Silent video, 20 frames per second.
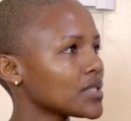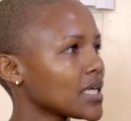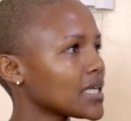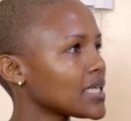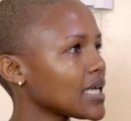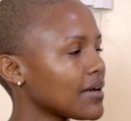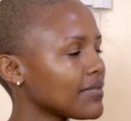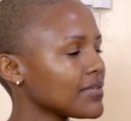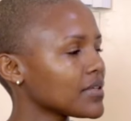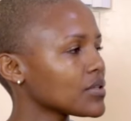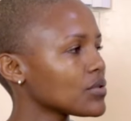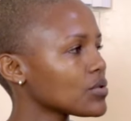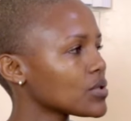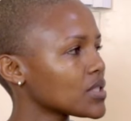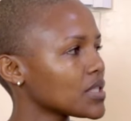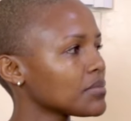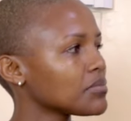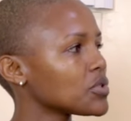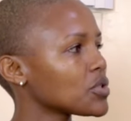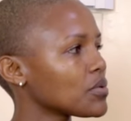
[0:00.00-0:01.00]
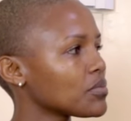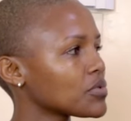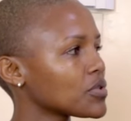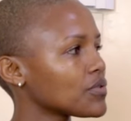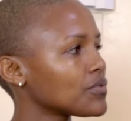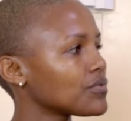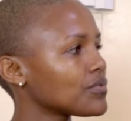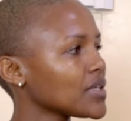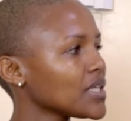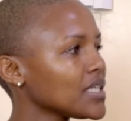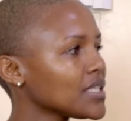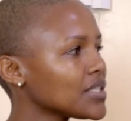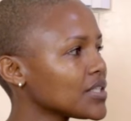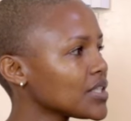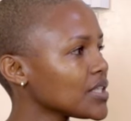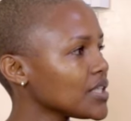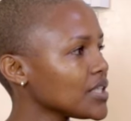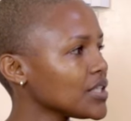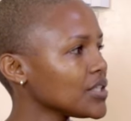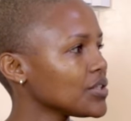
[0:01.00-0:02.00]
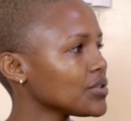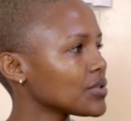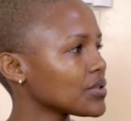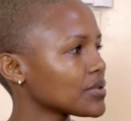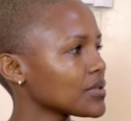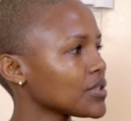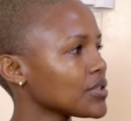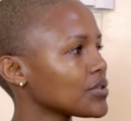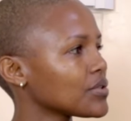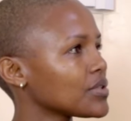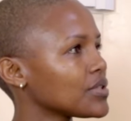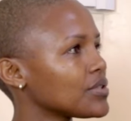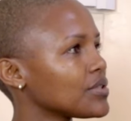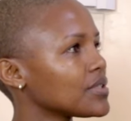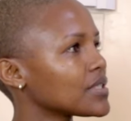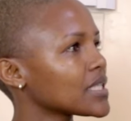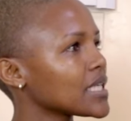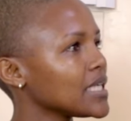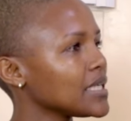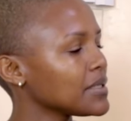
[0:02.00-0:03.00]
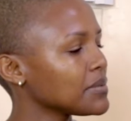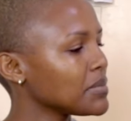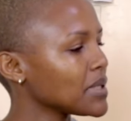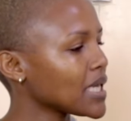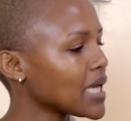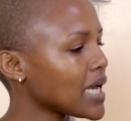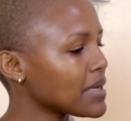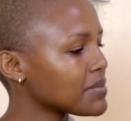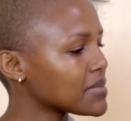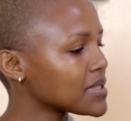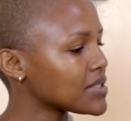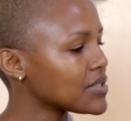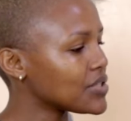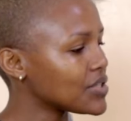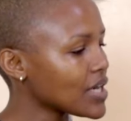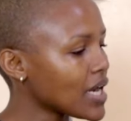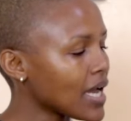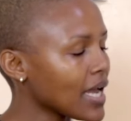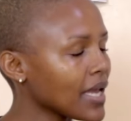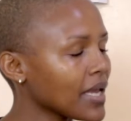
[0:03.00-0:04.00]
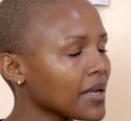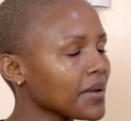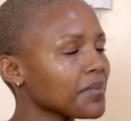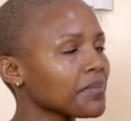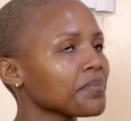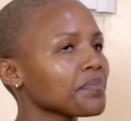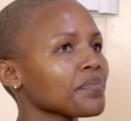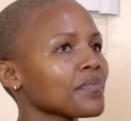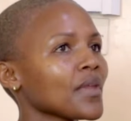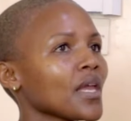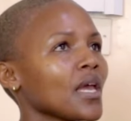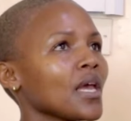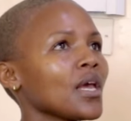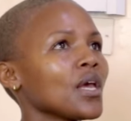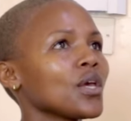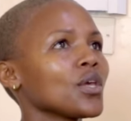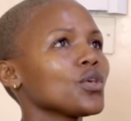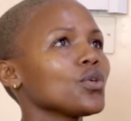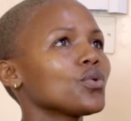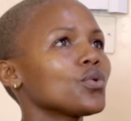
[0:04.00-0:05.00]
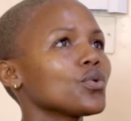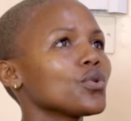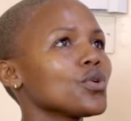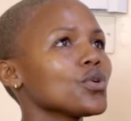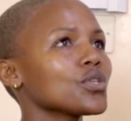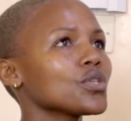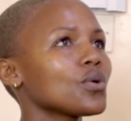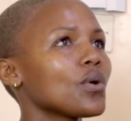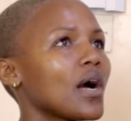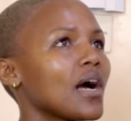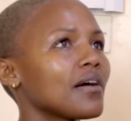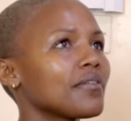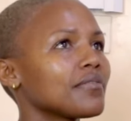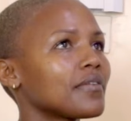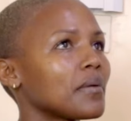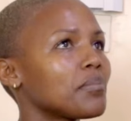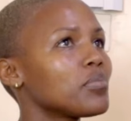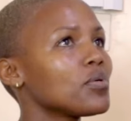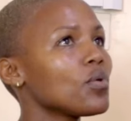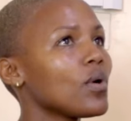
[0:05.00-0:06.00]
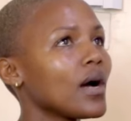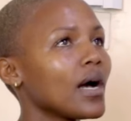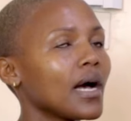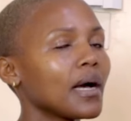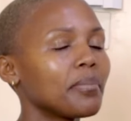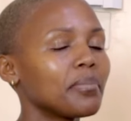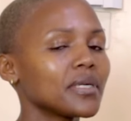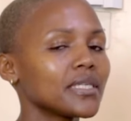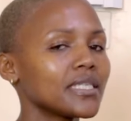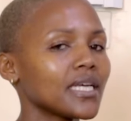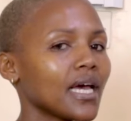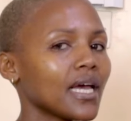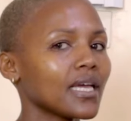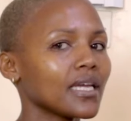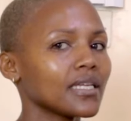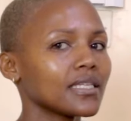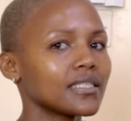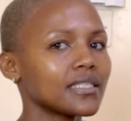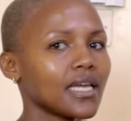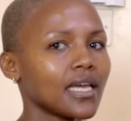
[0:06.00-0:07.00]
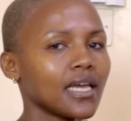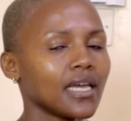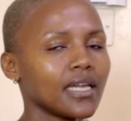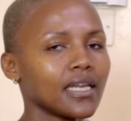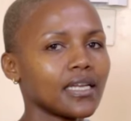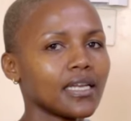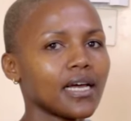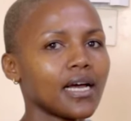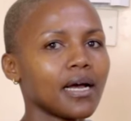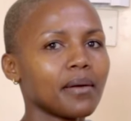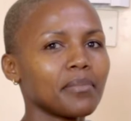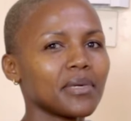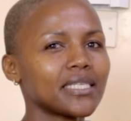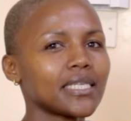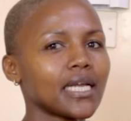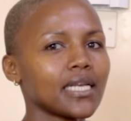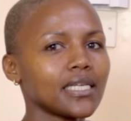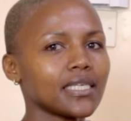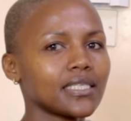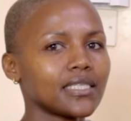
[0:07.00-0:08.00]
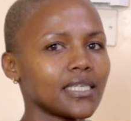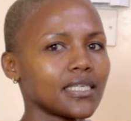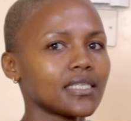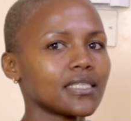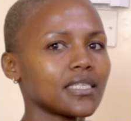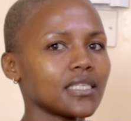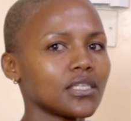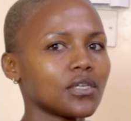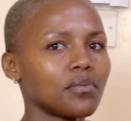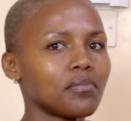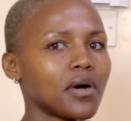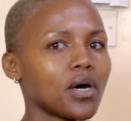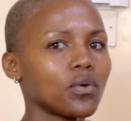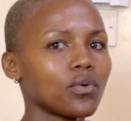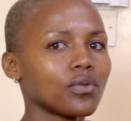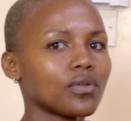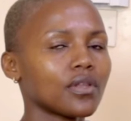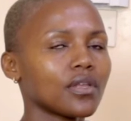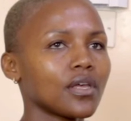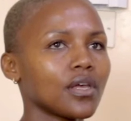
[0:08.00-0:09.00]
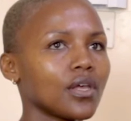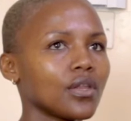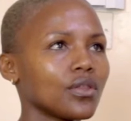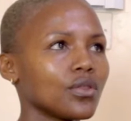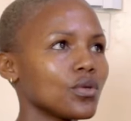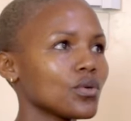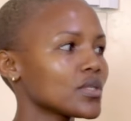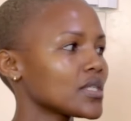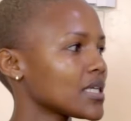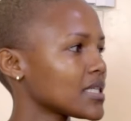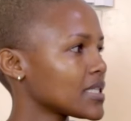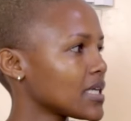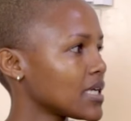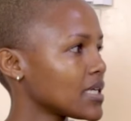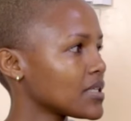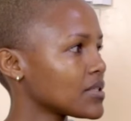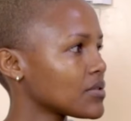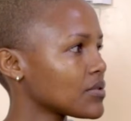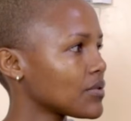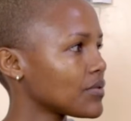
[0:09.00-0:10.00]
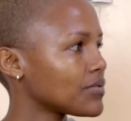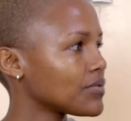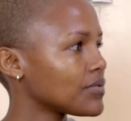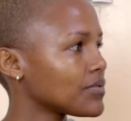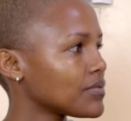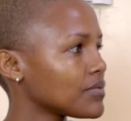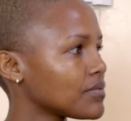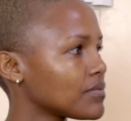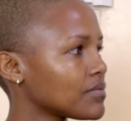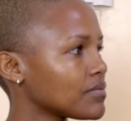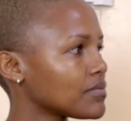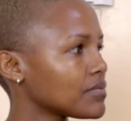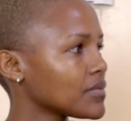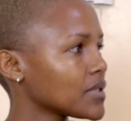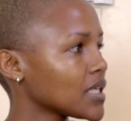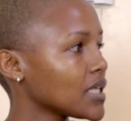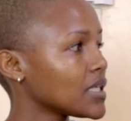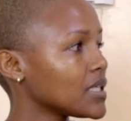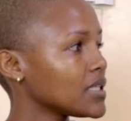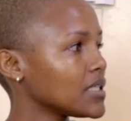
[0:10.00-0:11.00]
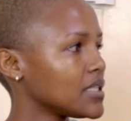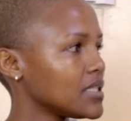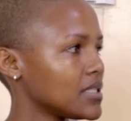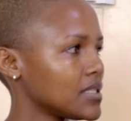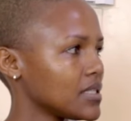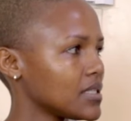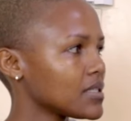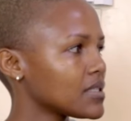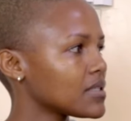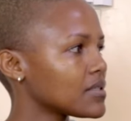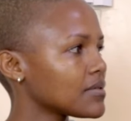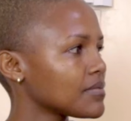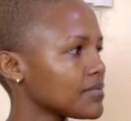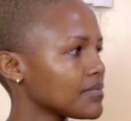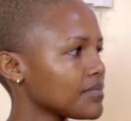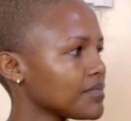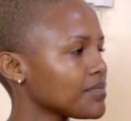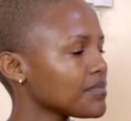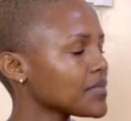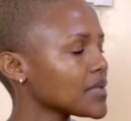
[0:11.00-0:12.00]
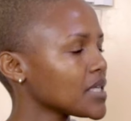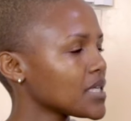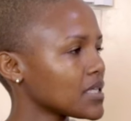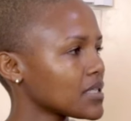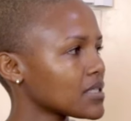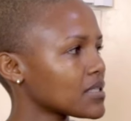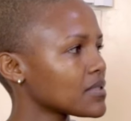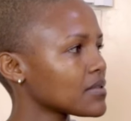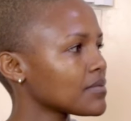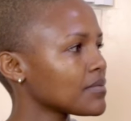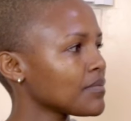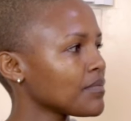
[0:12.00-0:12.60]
start having those symptoms of itchy, your skin becomes dry. You could also have a poor appetite and a metallic taste in your mouth. Those are signs of kidney disease. Yes.